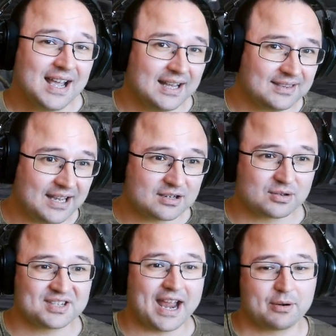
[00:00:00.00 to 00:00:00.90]
and thanks
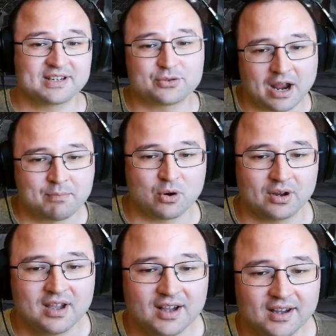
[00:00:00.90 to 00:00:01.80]
to Cyrox Triborg.
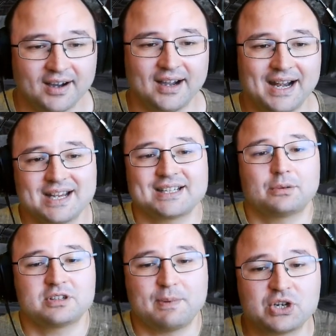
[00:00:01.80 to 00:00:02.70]
Uh, and I start
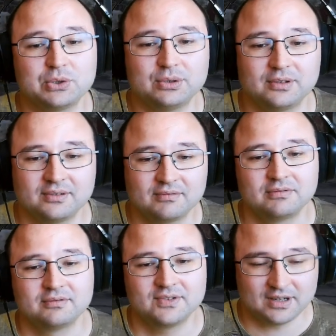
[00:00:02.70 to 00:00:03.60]
with Special two.
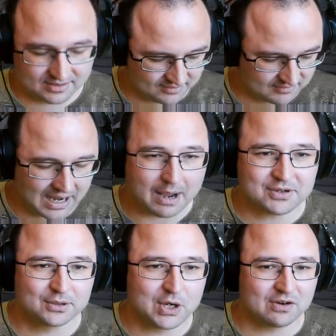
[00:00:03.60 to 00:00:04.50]
So it's
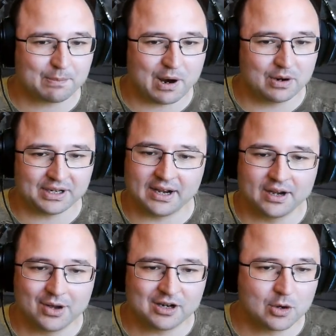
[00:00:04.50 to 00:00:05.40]
absolutely overpowered. And I
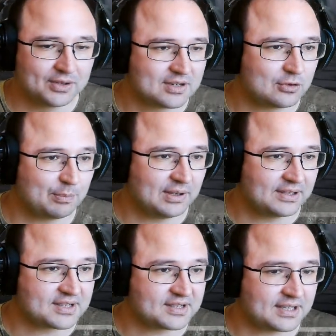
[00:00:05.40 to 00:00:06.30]
really hope this Scorpion
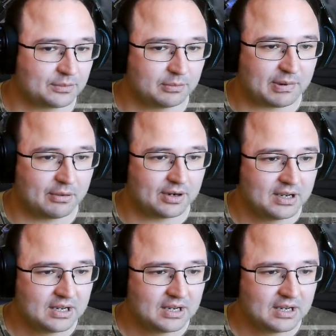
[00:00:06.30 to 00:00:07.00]
doesn't start with power.